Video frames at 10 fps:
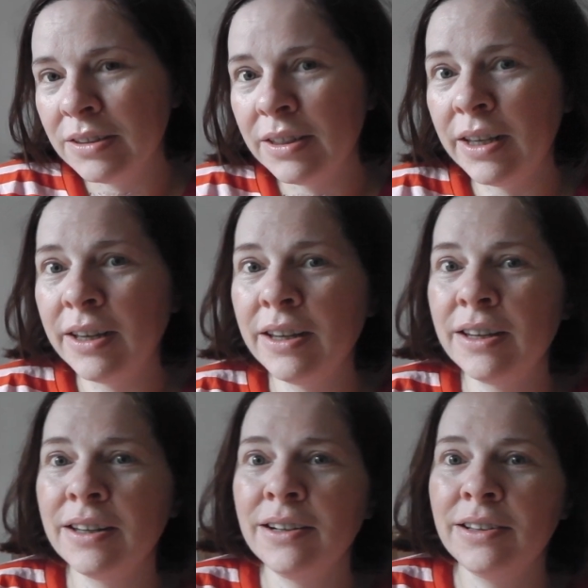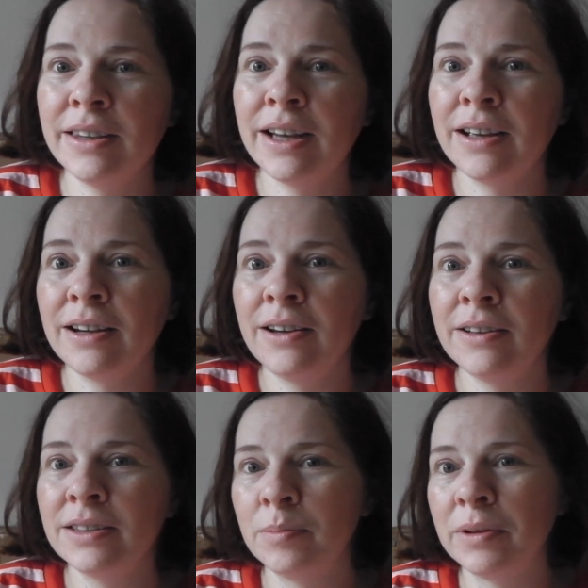Yeah, look at that
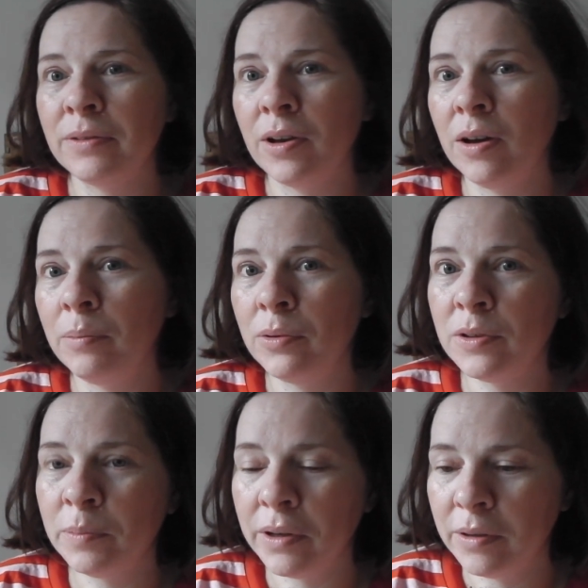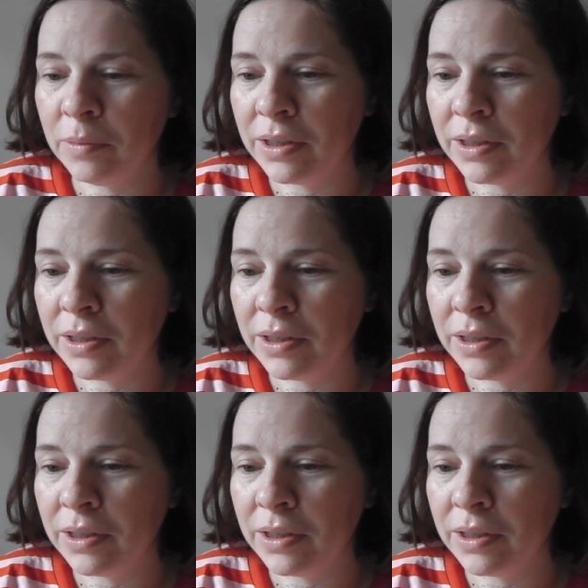classy bit of cardboard behind me.